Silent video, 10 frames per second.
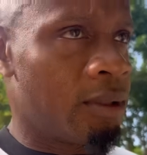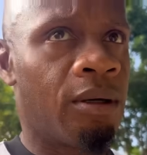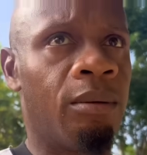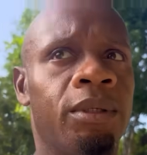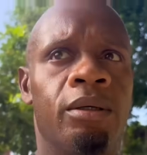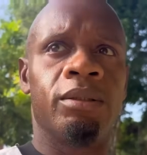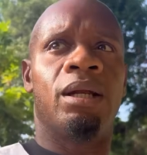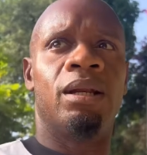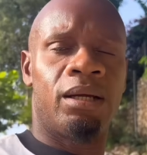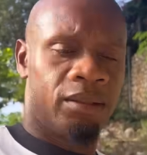Coming out
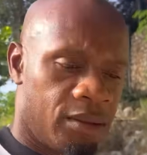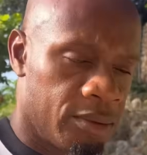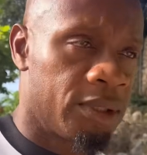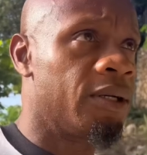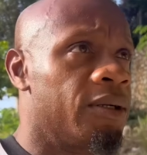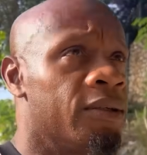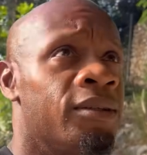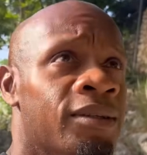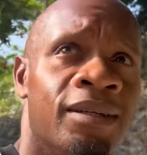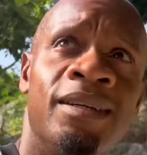a lot now, so
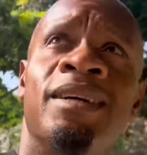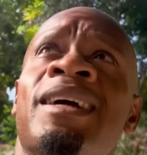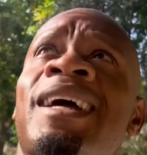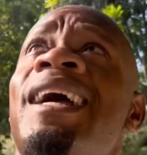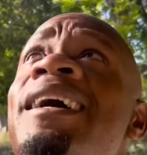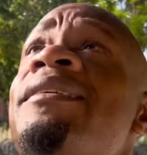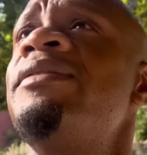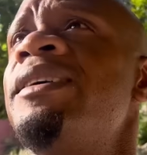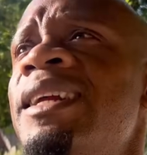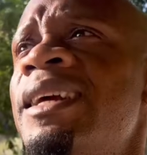
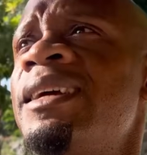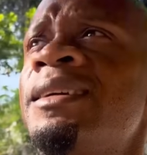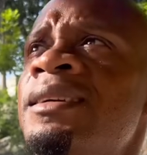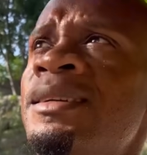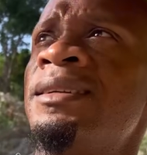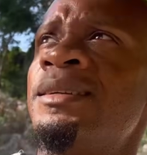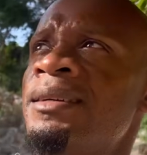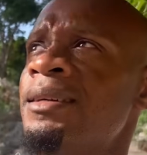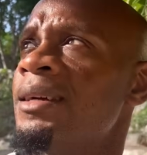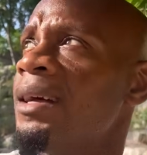every day
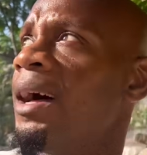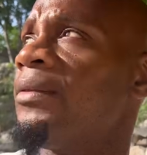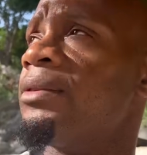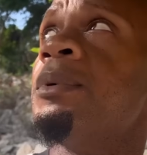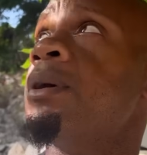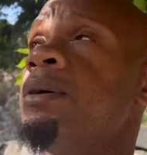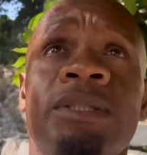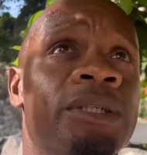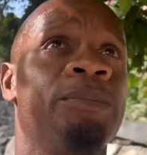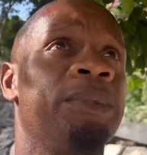I have to be out
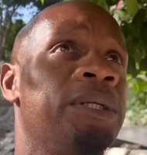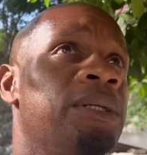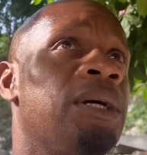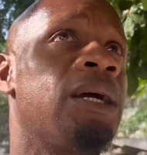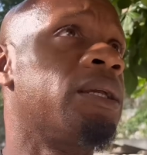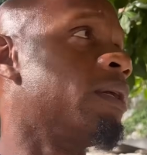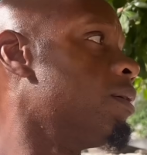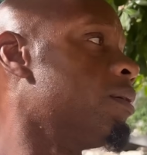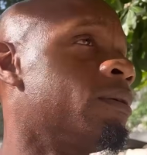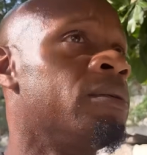here picking apple.